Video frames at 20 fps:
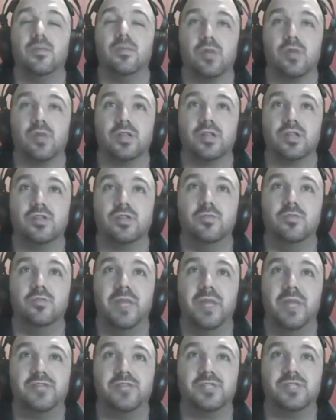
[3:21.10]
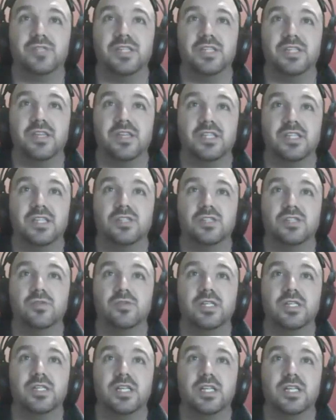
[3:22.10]
Then we're going to do matrixy things
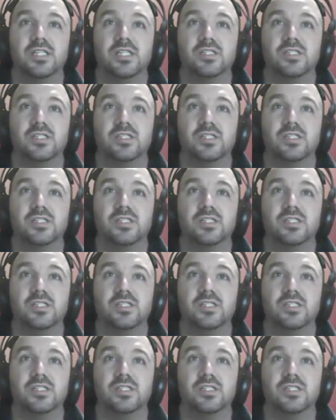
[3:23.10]
to it,